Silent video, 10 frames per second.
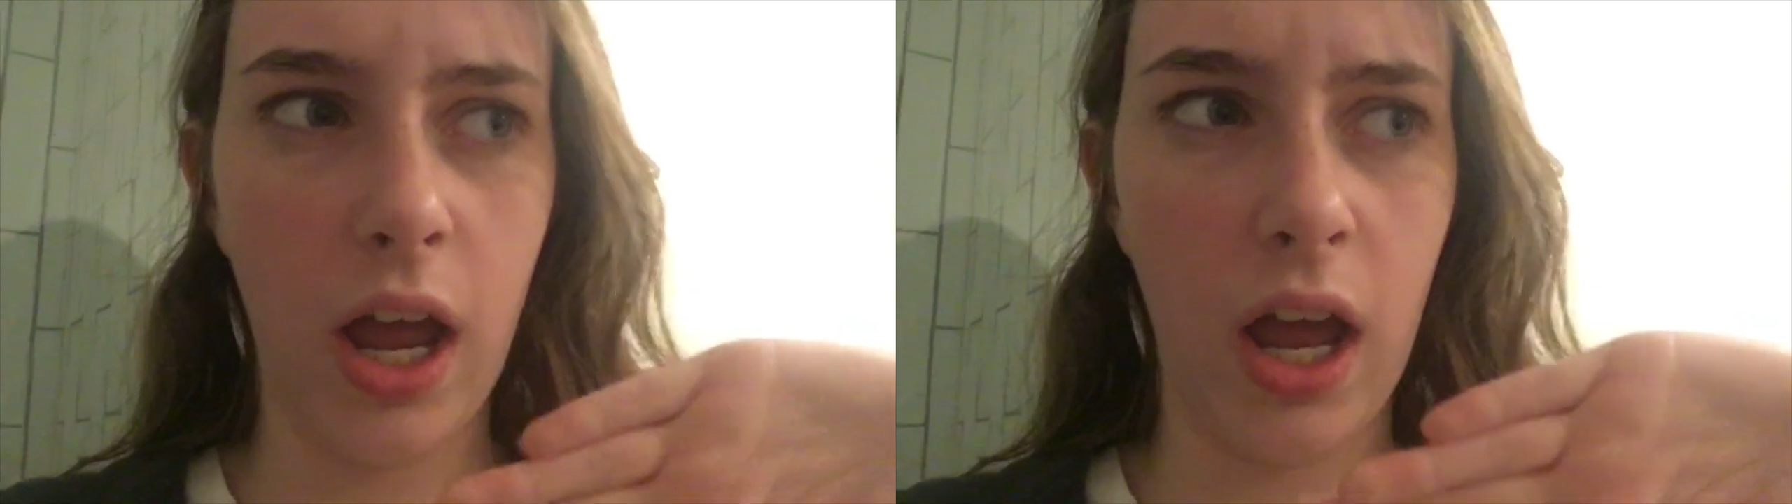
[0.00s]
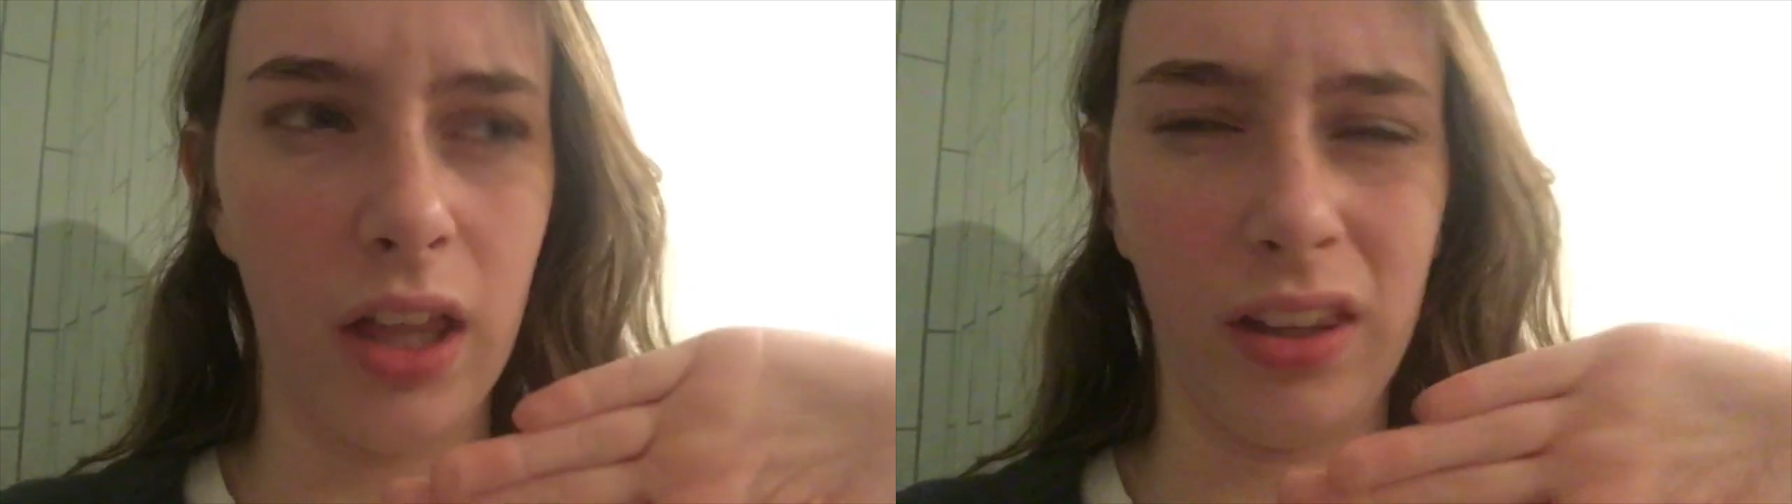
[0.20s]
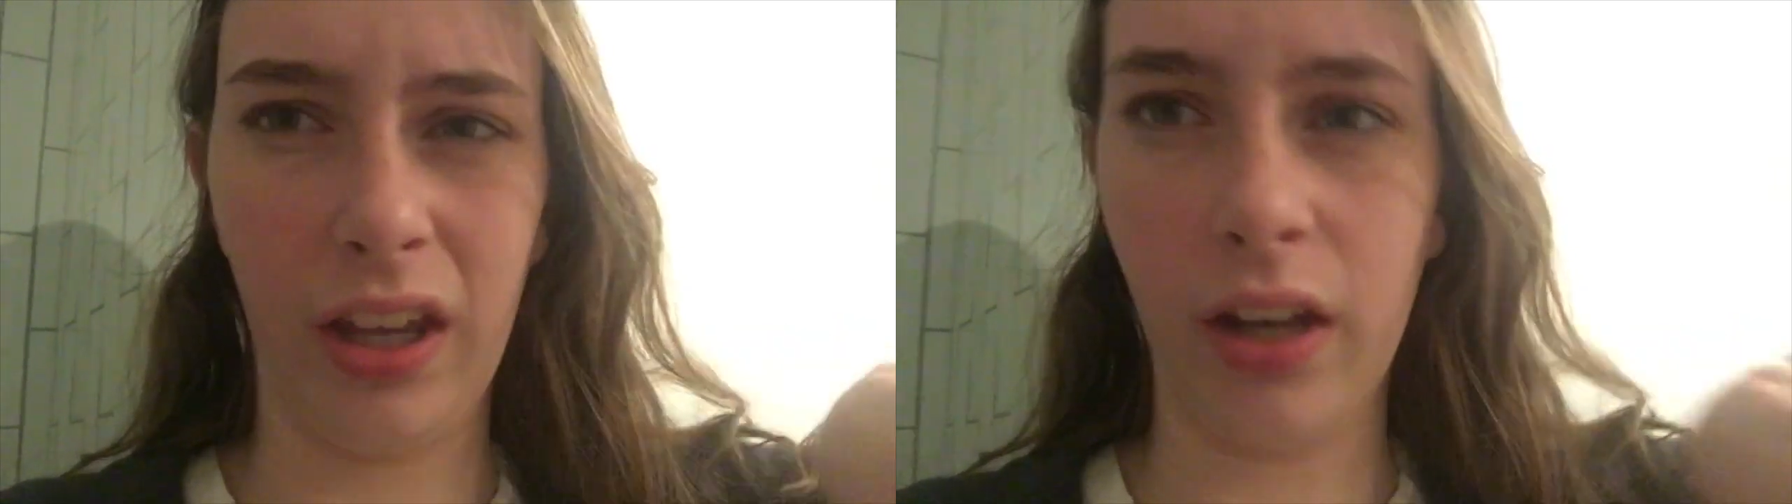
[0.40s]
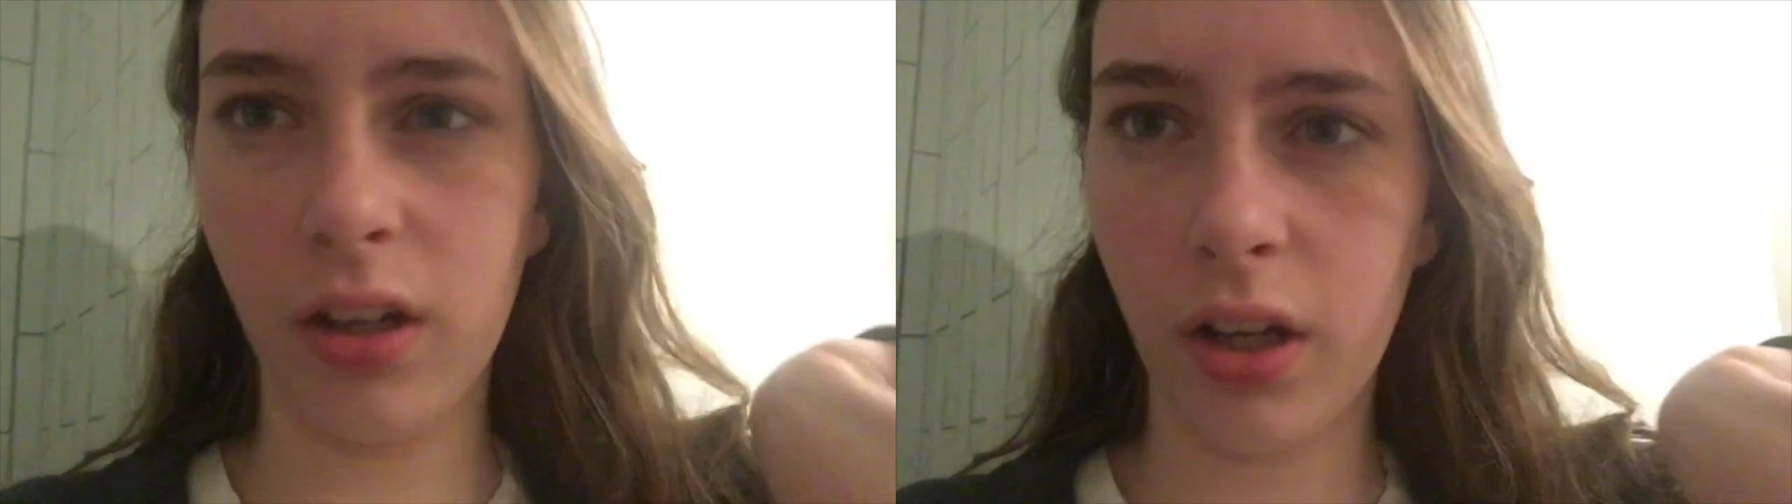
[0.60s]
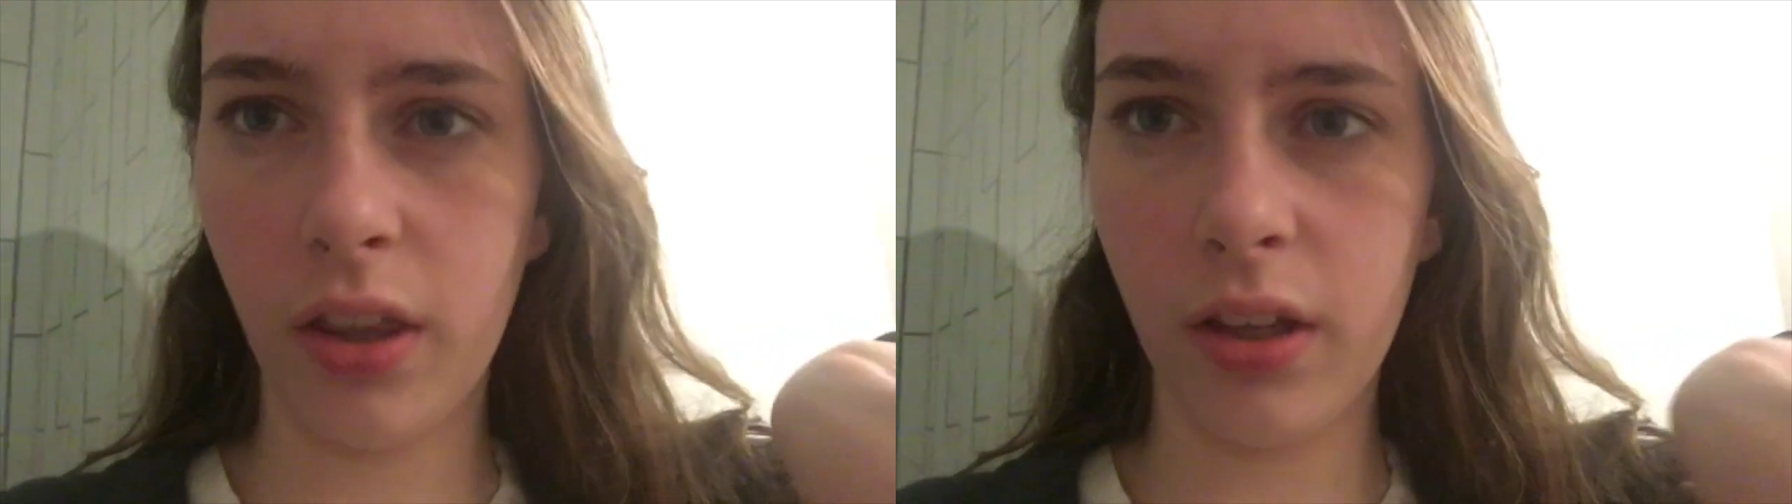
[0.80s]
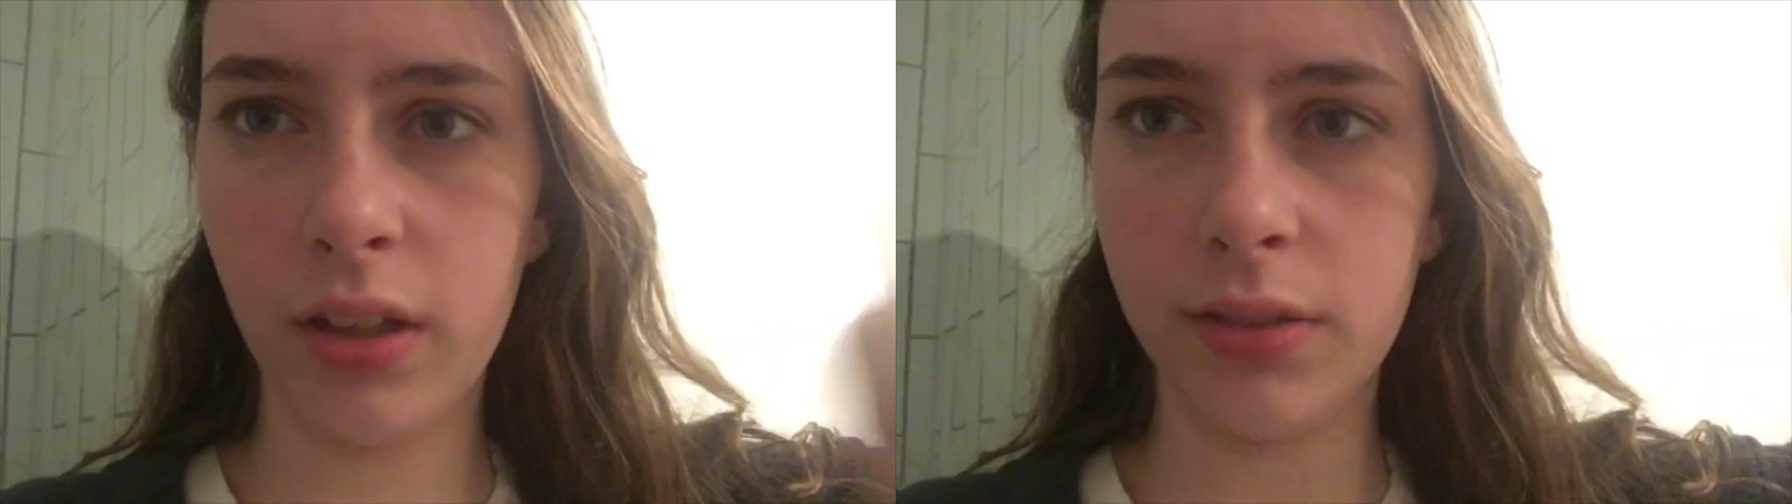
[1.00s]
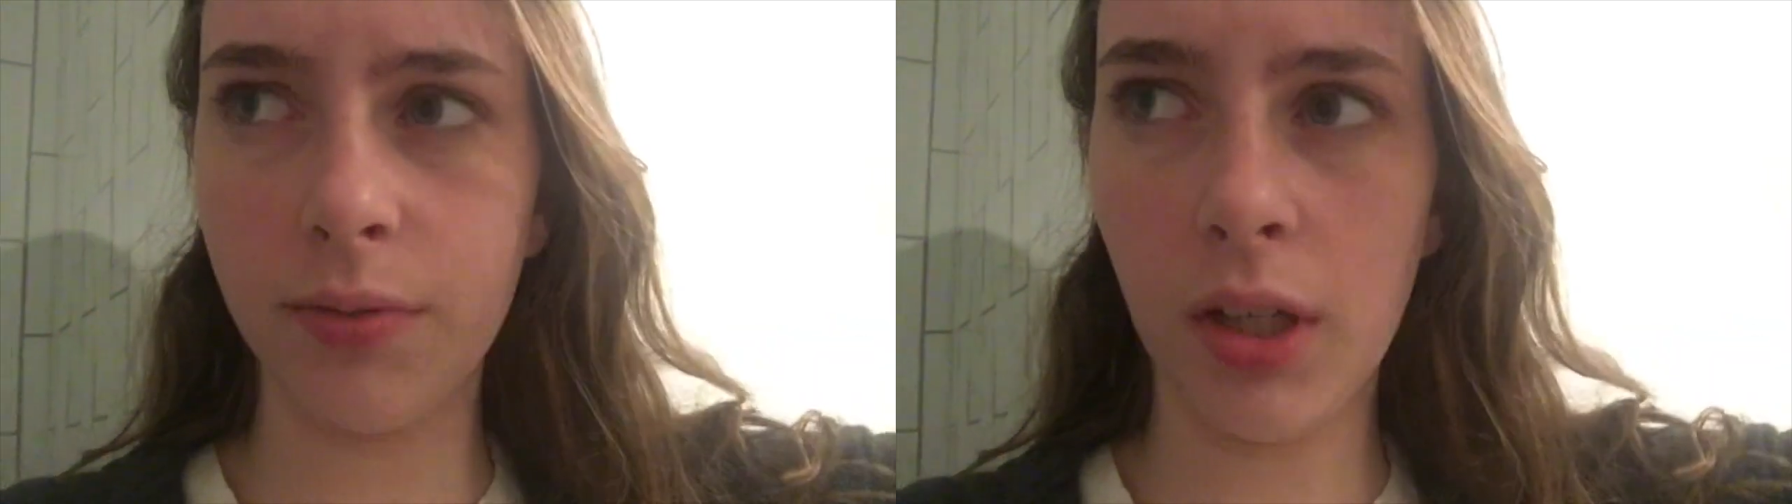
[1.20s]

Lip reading: Atlanta, I think.